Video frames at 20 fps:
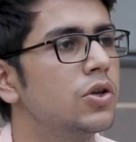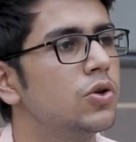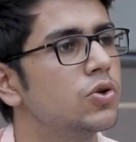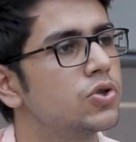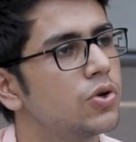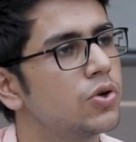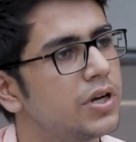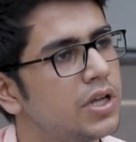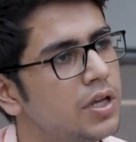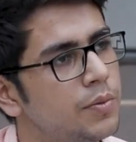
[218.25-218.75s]
You
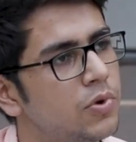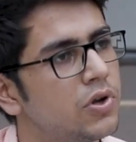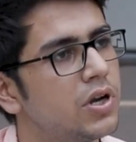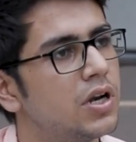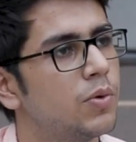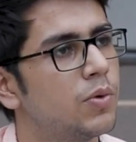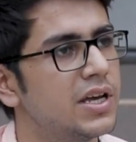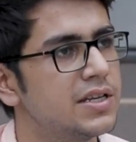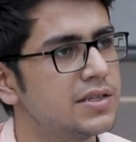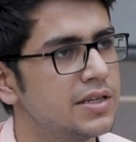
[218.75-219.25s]
should keep on
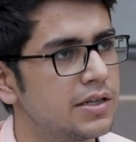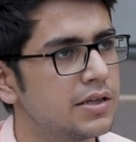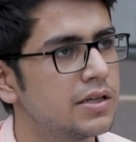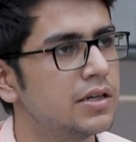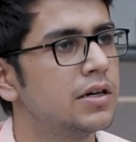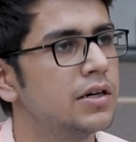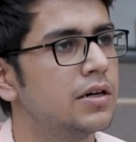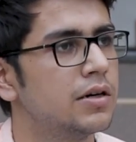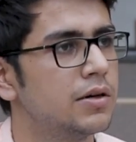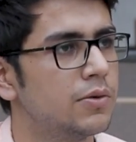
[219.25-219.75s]
revising
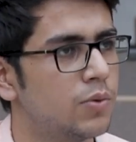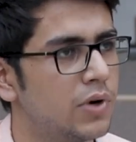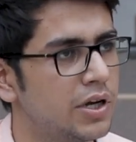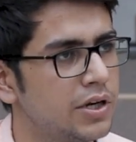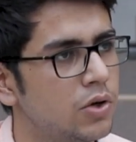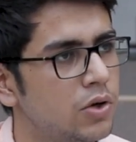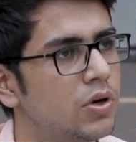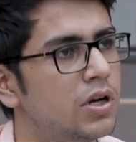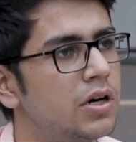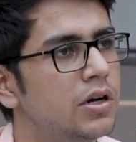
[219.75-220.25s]
the
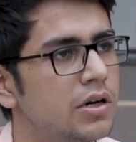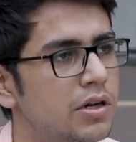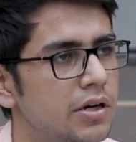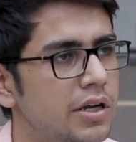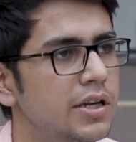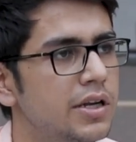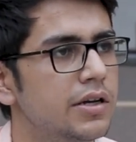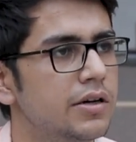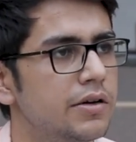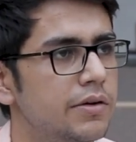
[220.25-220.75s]
one you learned
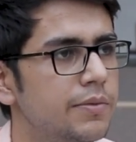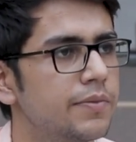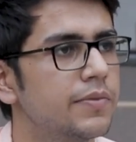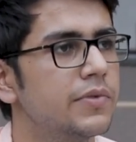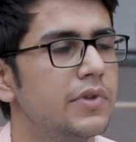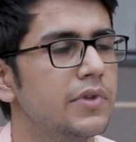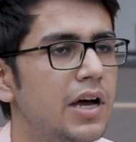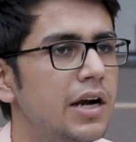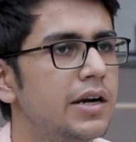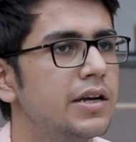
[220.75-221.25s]
earlier.
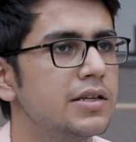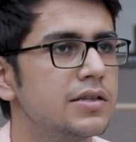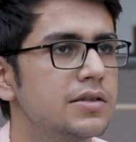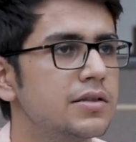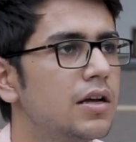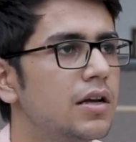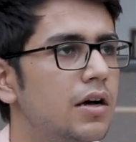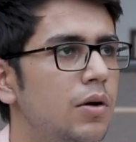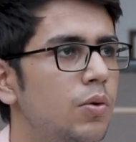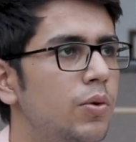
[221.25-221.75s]
That
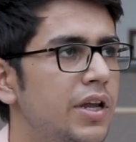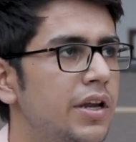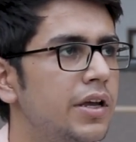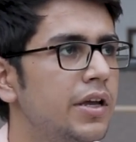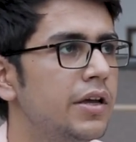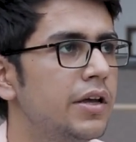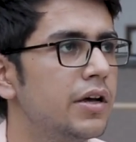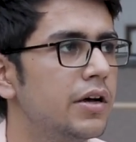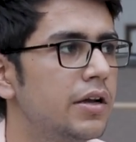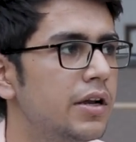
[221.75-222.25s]
is a
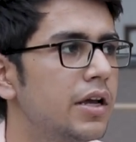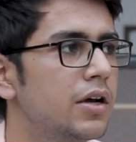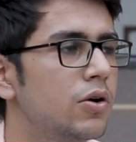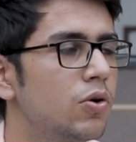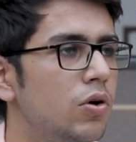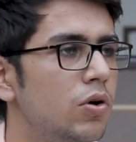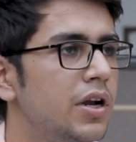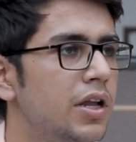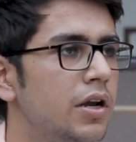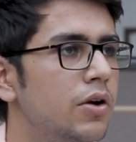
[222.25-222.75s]
very
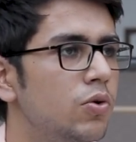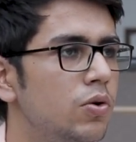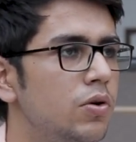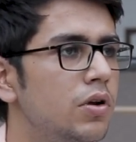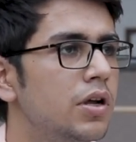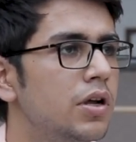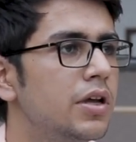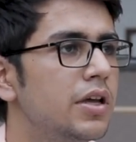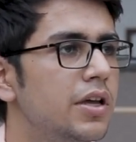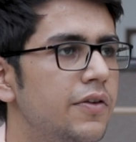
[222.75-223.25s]
golden rule.
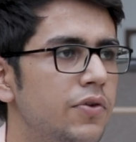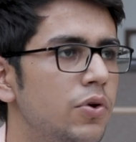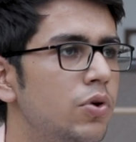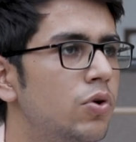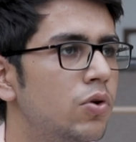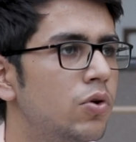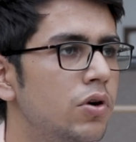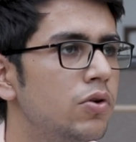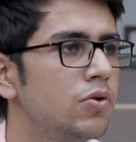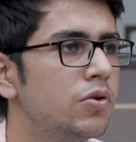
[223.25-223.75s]
If you
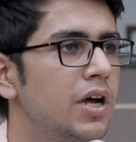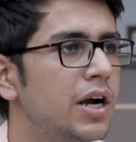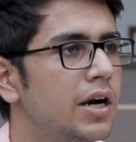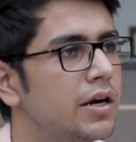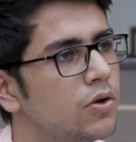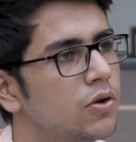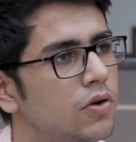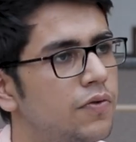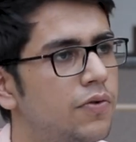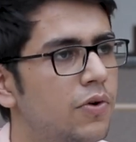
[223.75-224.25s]
don't do
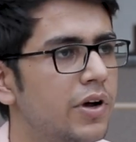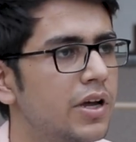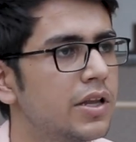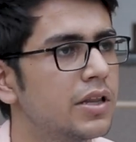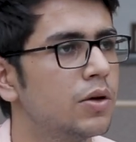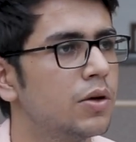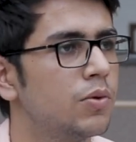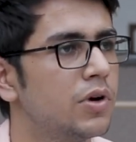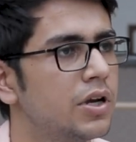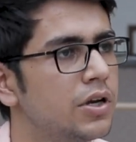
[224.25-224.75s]
that, you'll
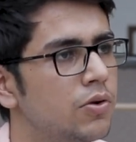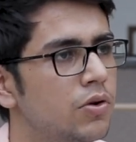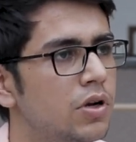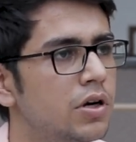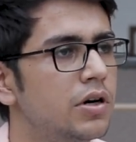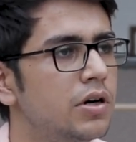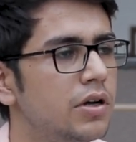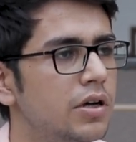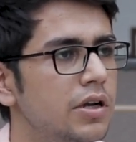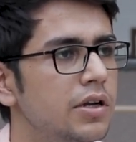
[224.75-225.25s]
forget the one you
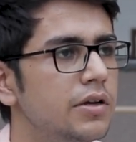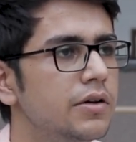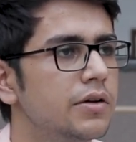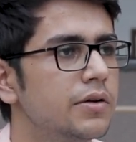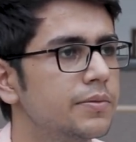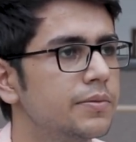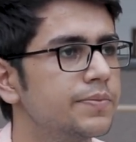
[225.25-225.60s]
learned earlier.